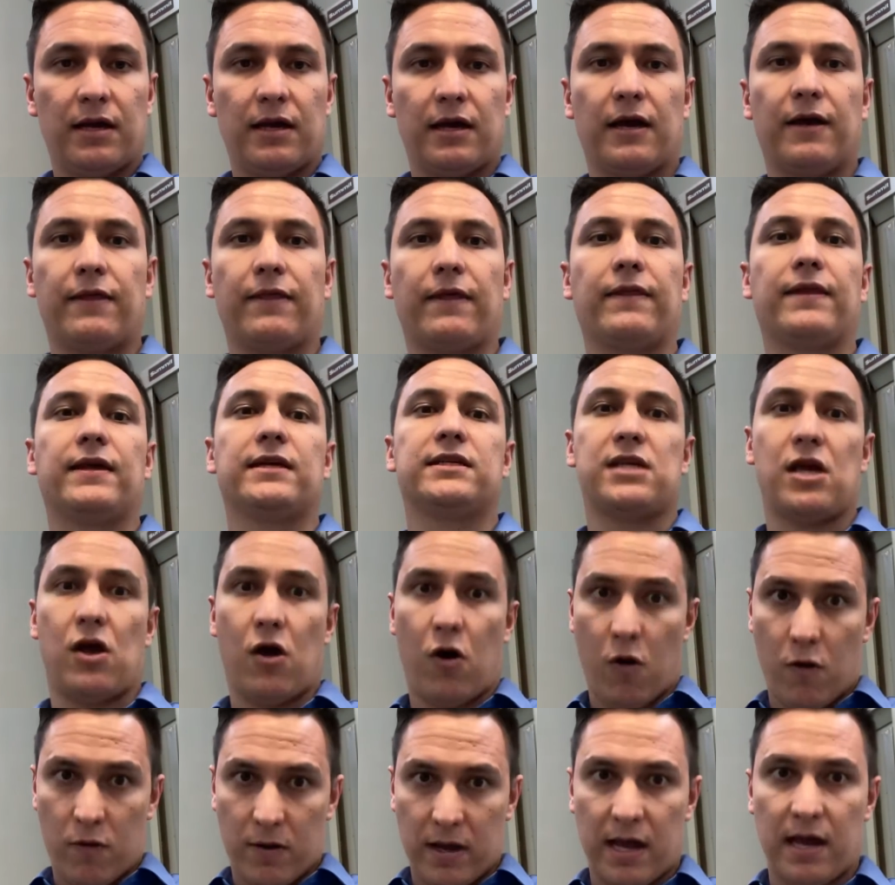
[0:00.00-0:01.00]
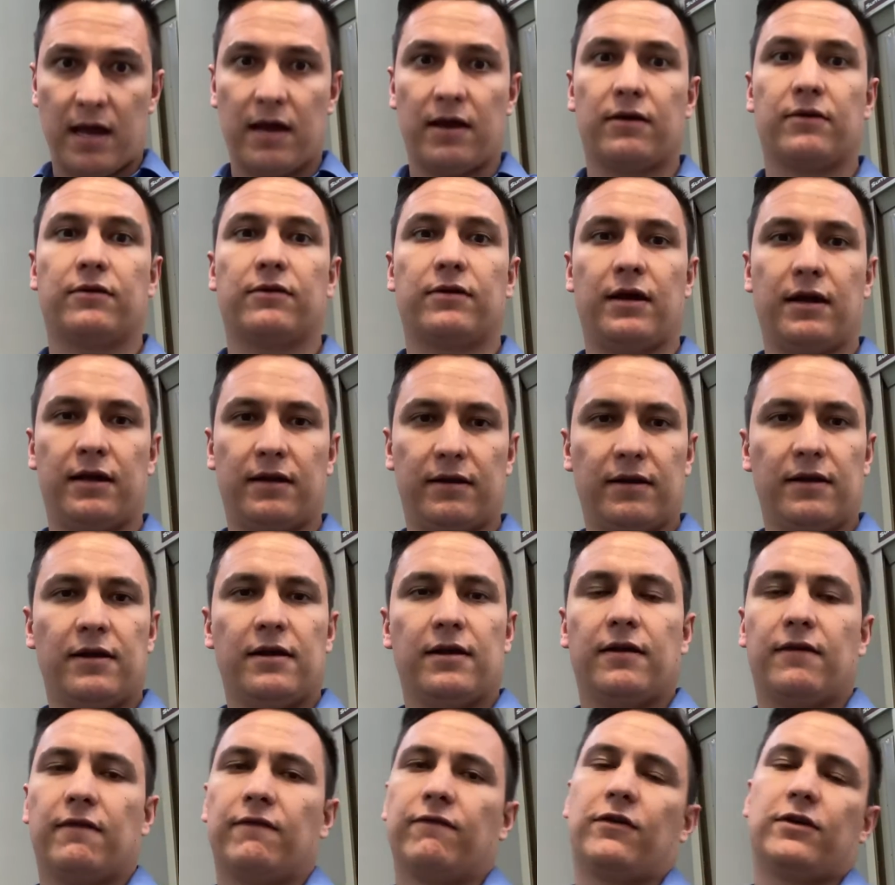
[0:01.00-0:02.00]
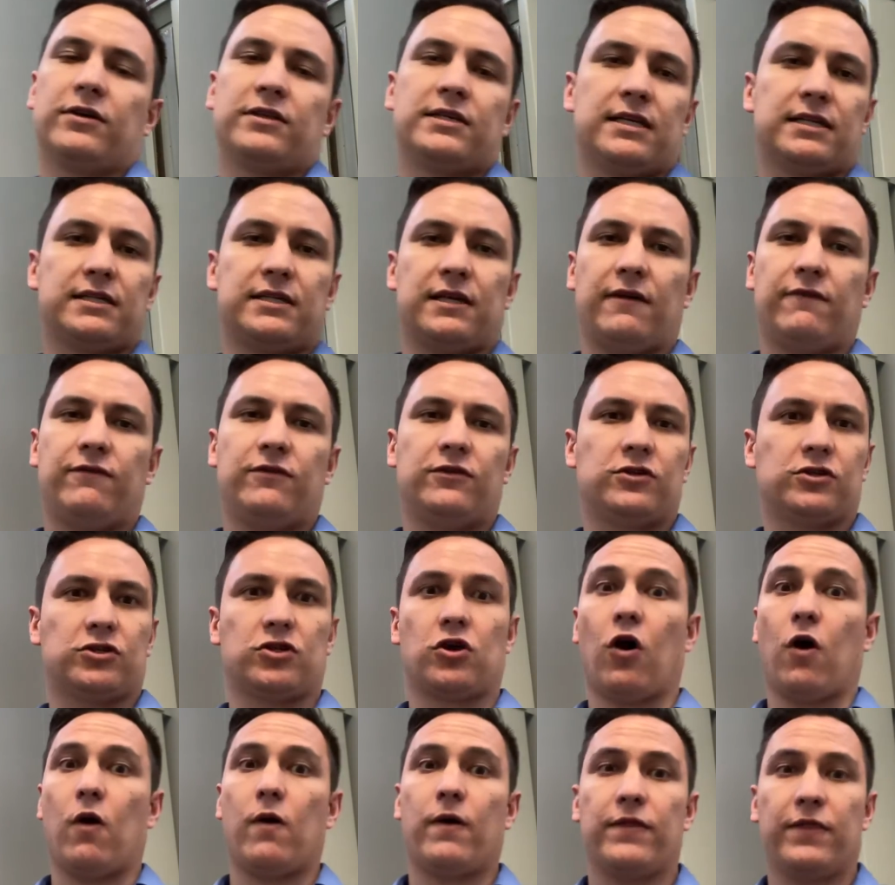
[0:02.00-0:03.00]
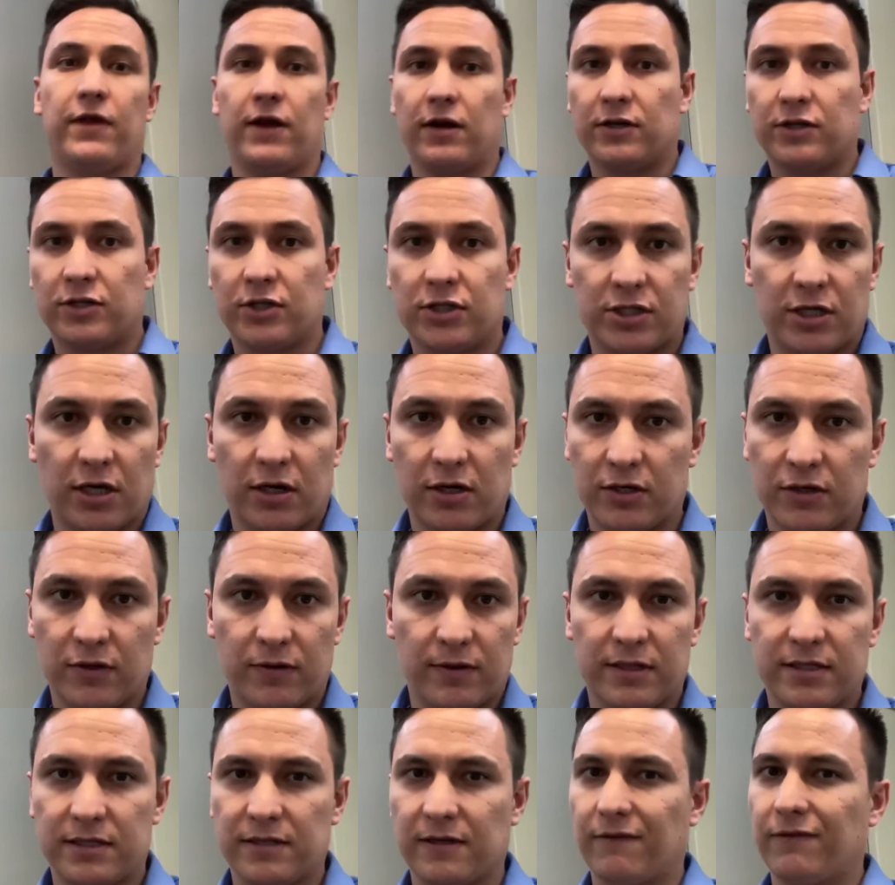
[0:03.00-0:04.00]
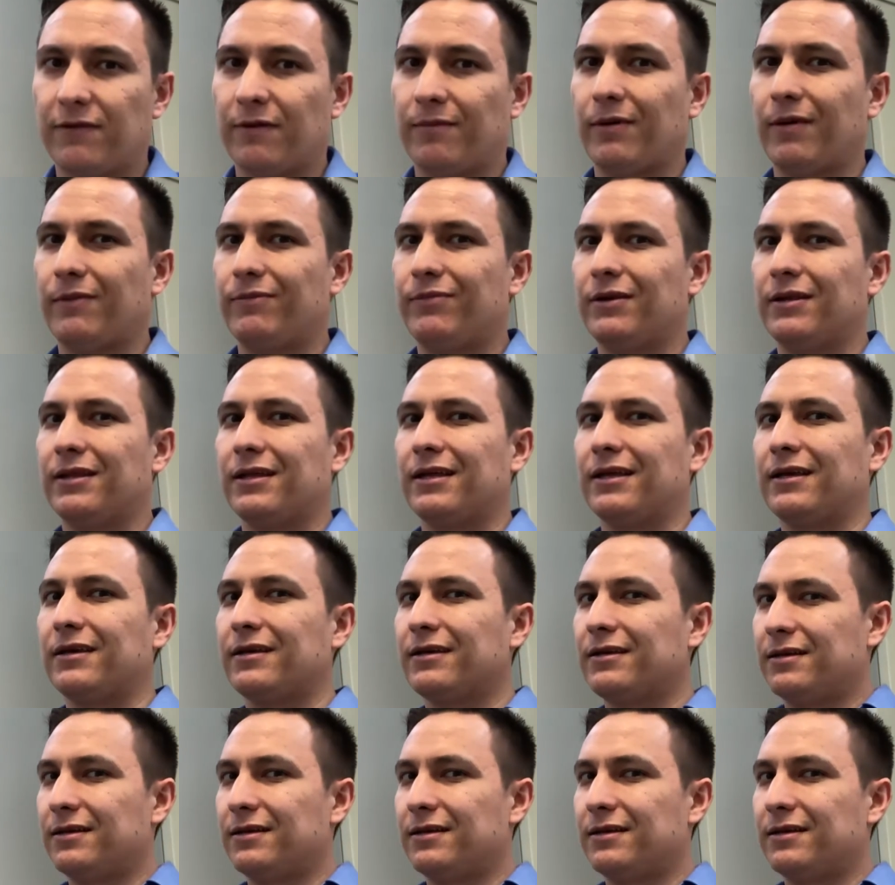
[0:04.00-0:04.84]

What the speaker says: And then they say, okay, right? Versus if you just go in there and just start doing stuff, that might be like